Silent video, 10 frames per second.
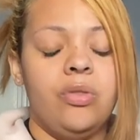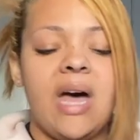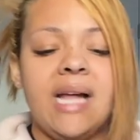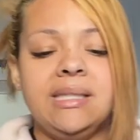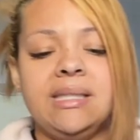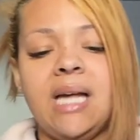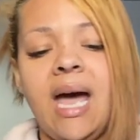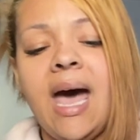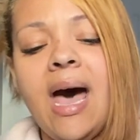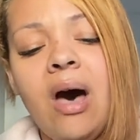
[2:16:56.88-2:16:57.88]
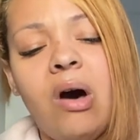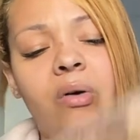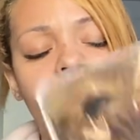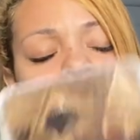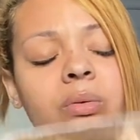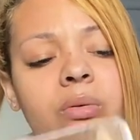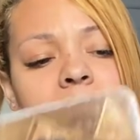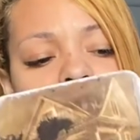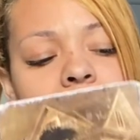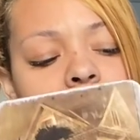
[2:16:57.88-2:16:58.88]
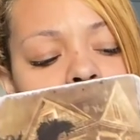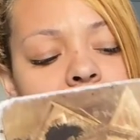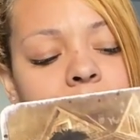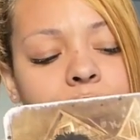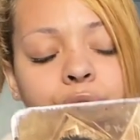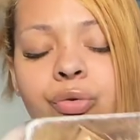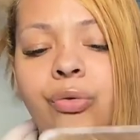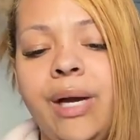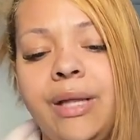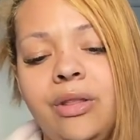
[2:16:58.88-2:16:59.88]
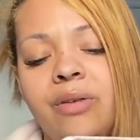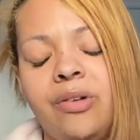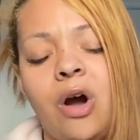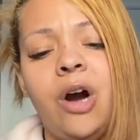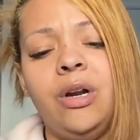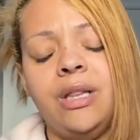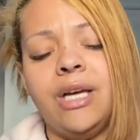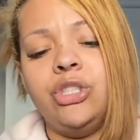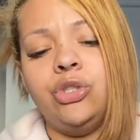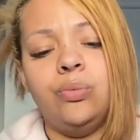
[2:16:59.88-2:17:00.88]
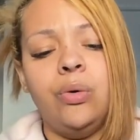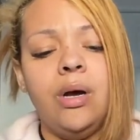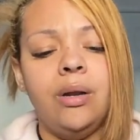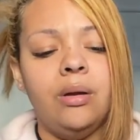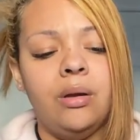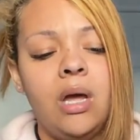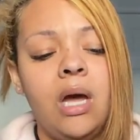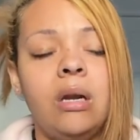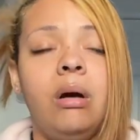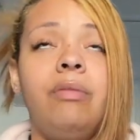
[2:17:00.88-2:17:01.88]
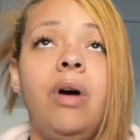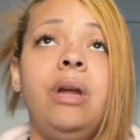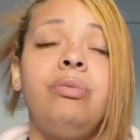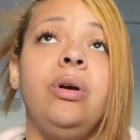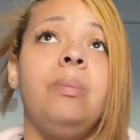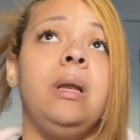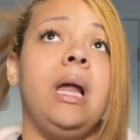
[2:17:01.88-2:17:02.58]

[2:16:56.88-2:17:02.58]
Well, that's how you create the garden that you want. Now, Yvonne, if we're